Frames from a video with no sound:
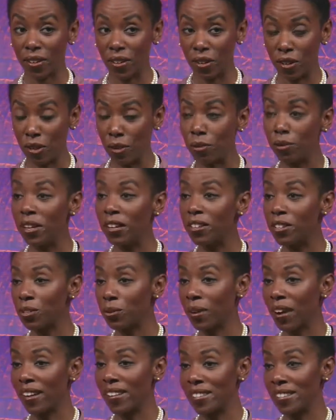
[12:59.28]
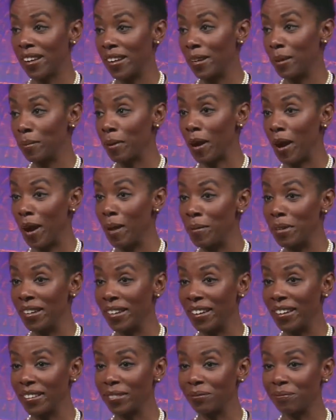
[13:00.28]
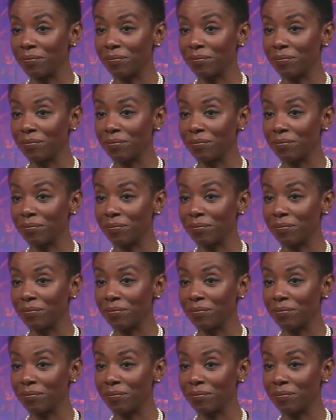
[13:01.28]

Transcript: You need to try stand-up comedy.